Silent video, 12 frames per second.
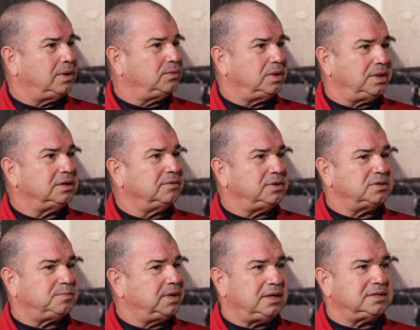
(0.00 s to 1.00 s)
When will
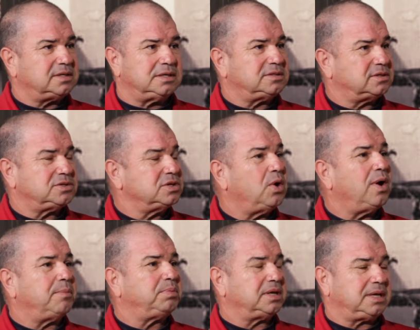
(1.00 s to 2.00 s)
interviews be?" He says, "There's no
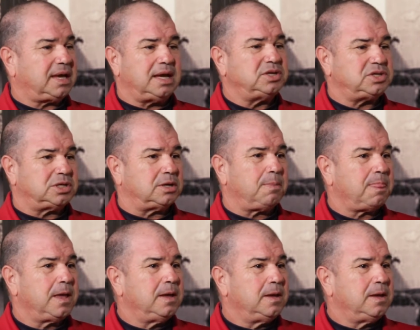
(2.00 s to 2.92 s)
application.